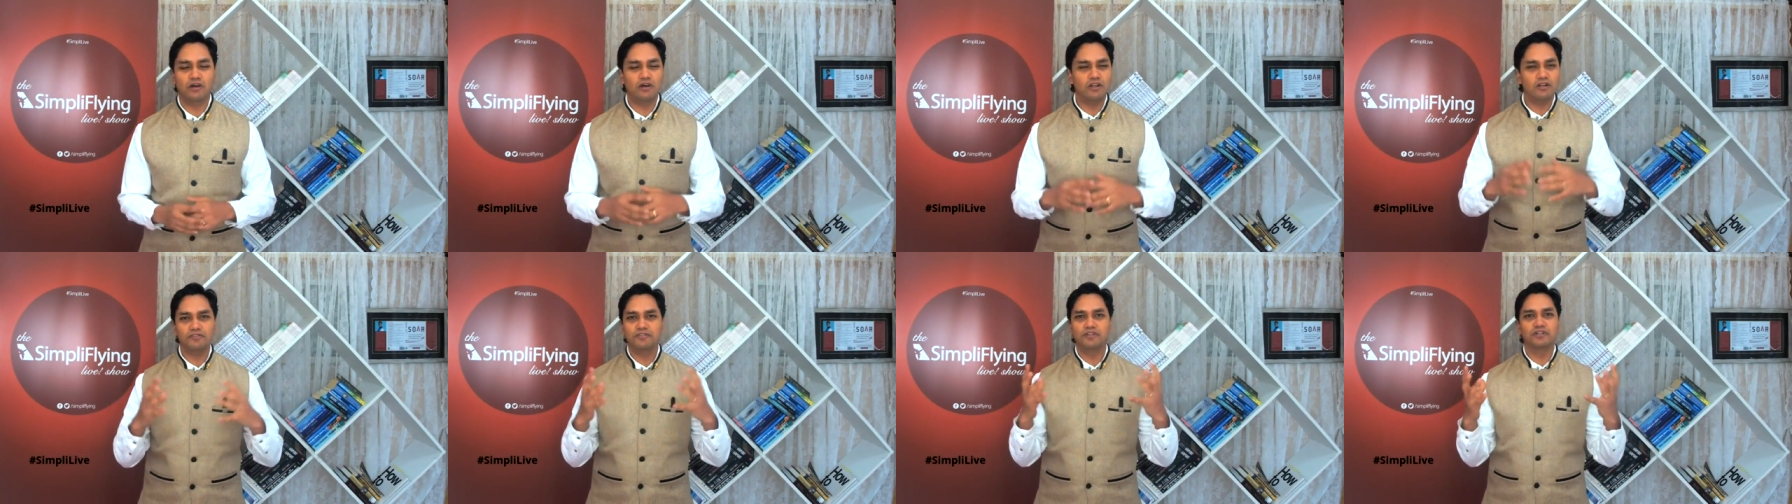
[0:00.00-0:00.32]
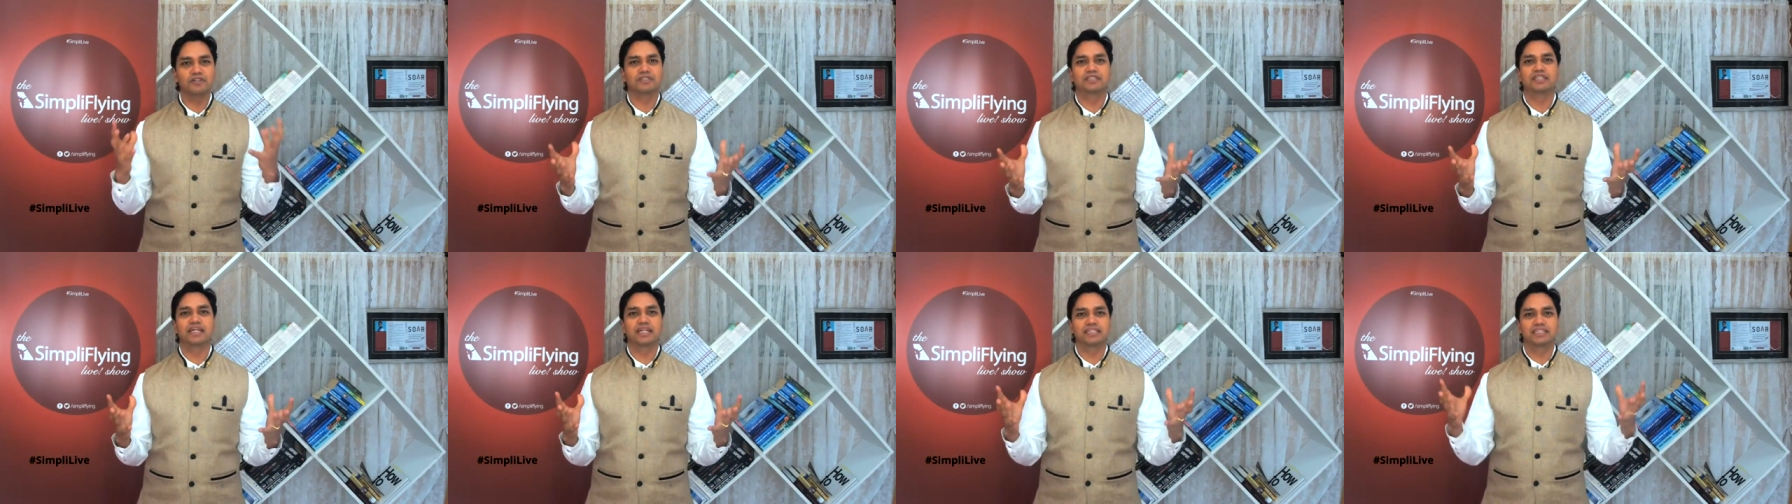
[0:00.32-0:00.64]
All of
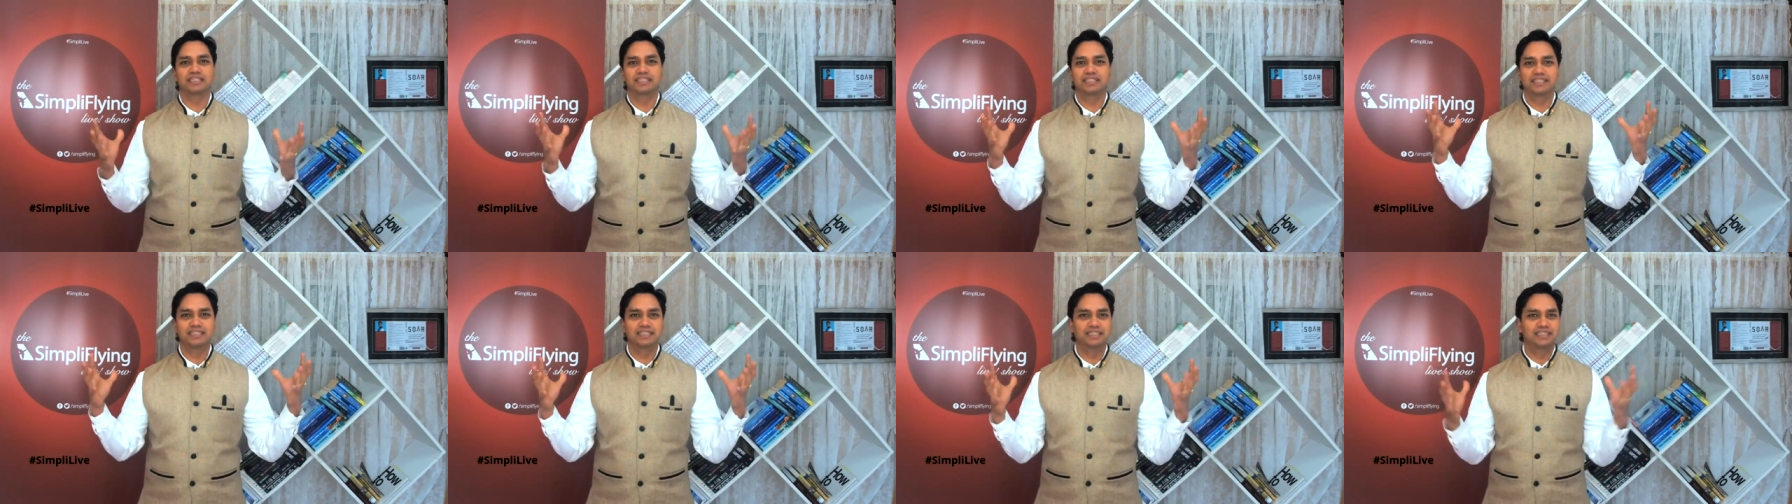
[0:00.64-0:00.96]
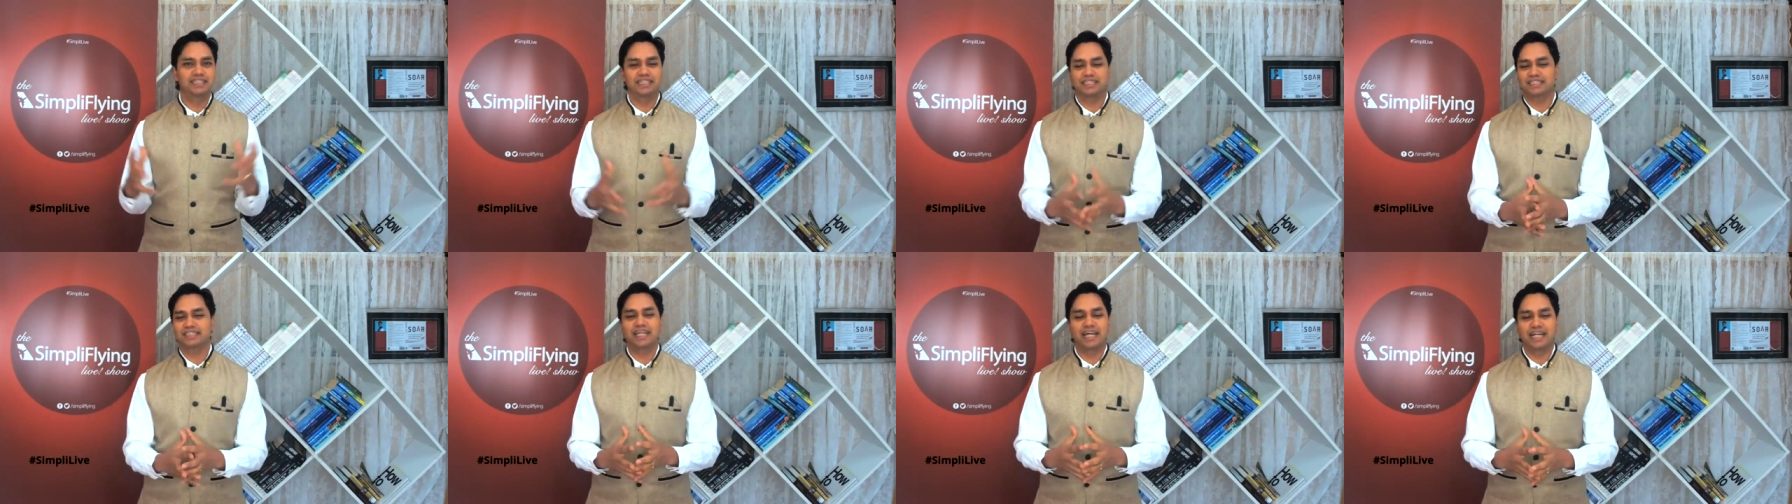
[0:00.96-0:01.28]
those things
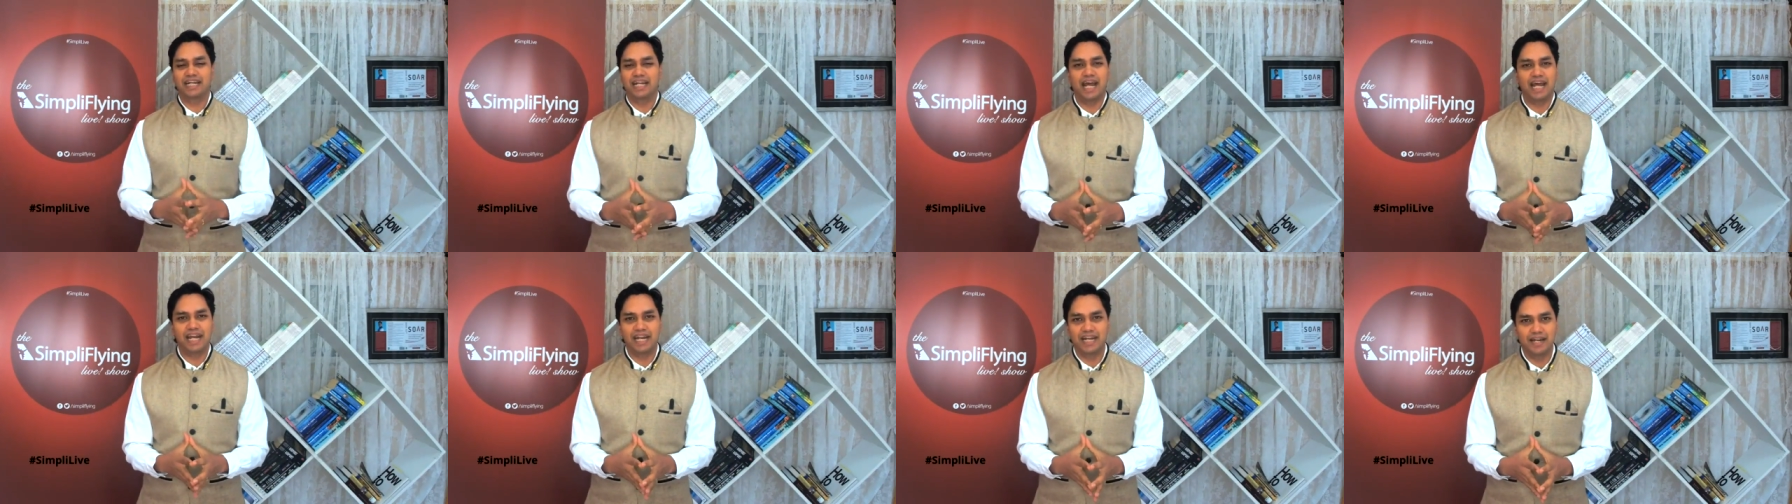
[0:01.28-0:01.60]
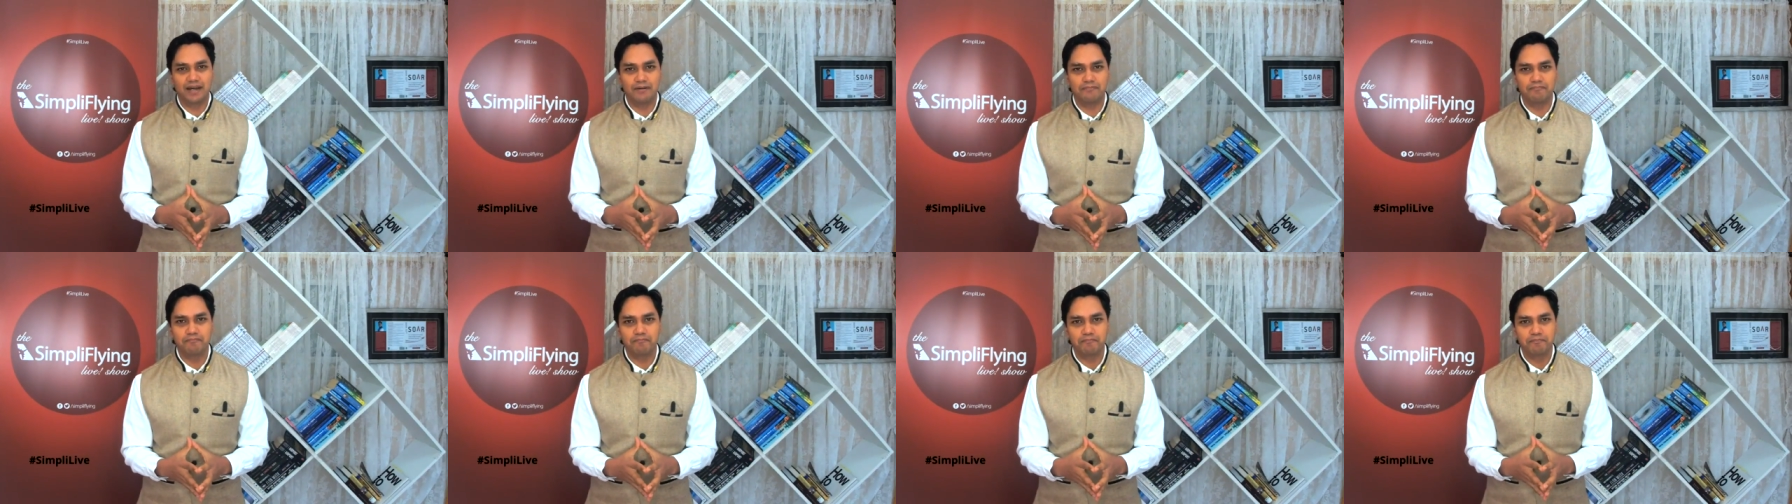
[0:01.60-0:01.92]
just get added
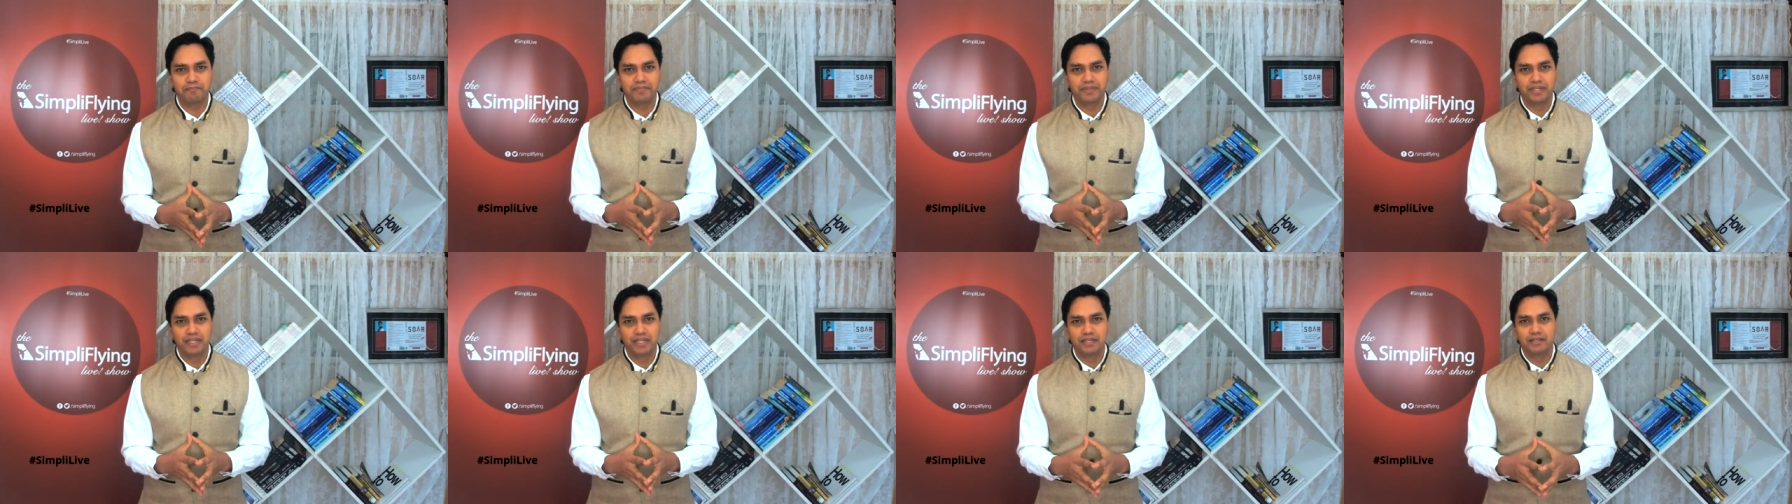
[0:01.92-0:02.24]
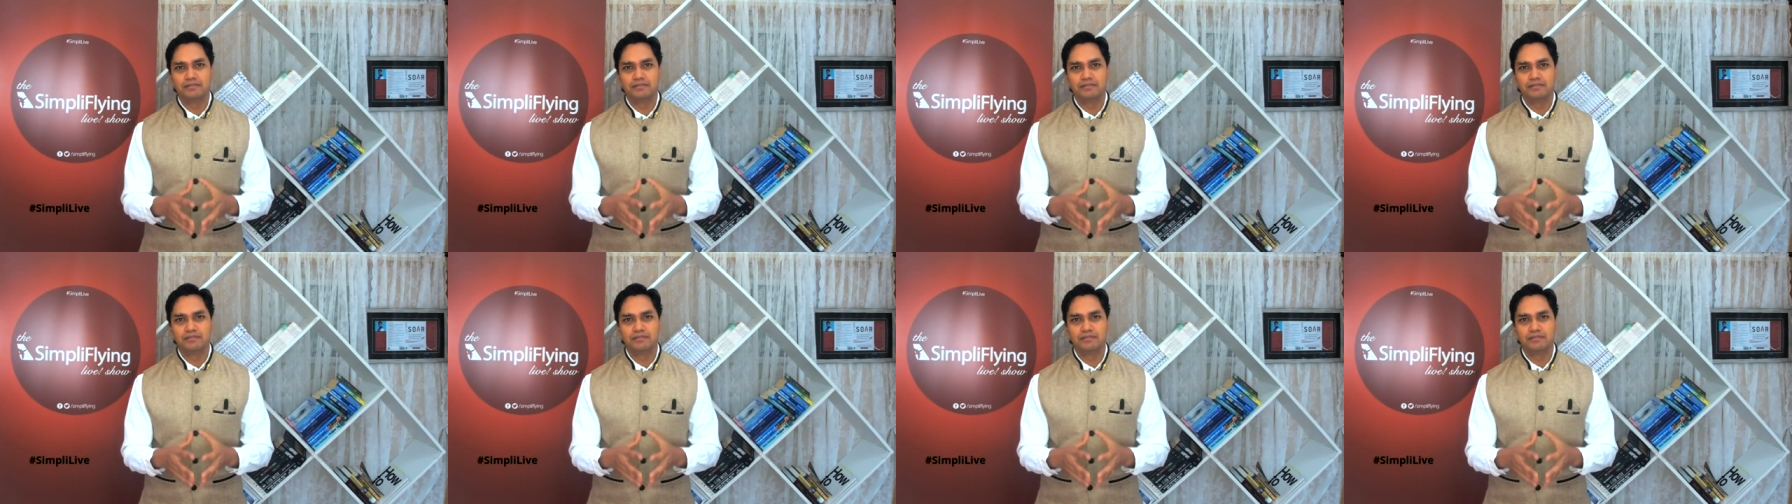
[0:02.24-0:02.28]
up.